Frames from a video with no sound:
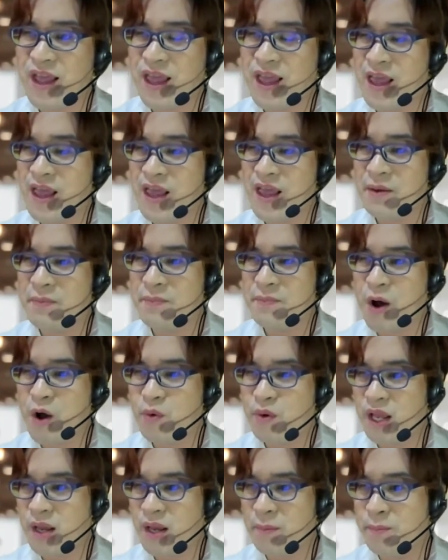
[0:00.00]
a
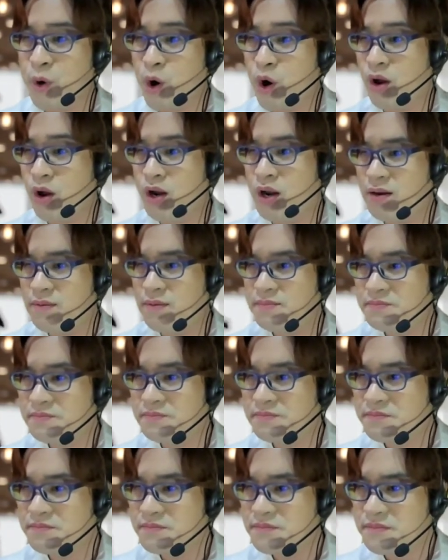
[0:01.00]
bowling ball
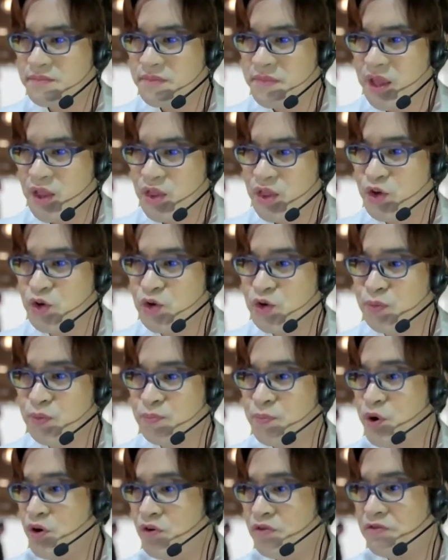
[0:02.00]
to
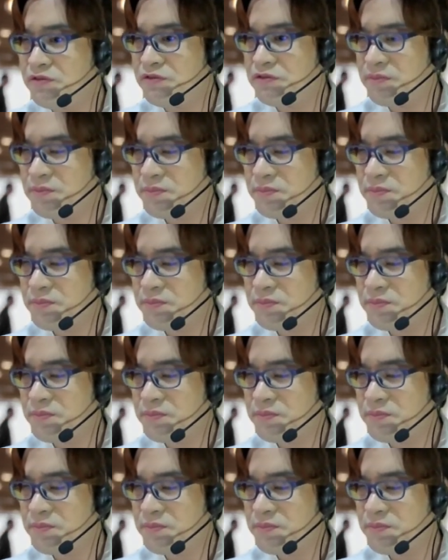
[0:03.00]
move